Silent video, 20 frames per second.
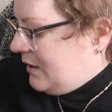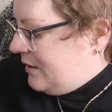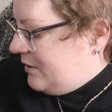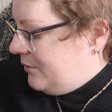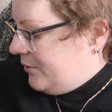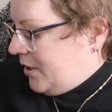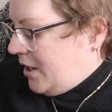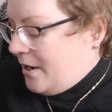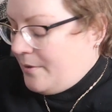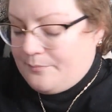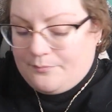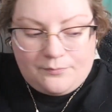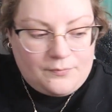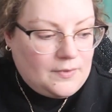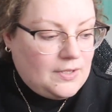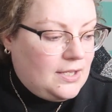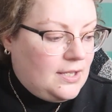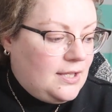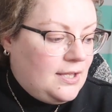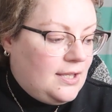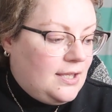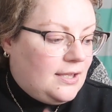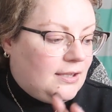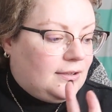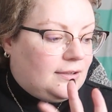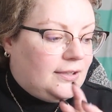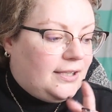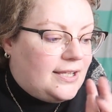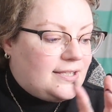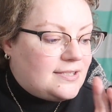Okay,
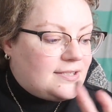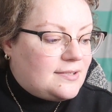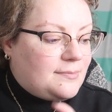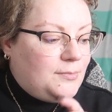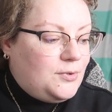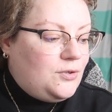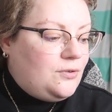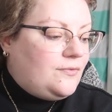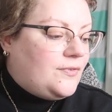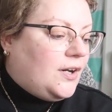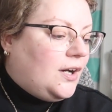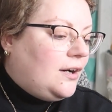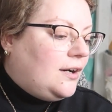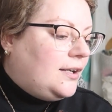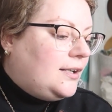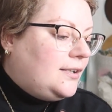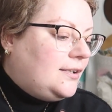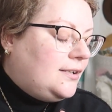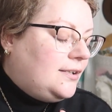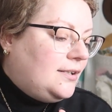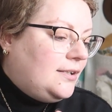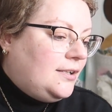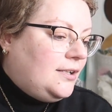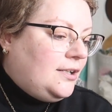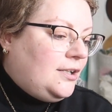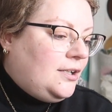let's move on.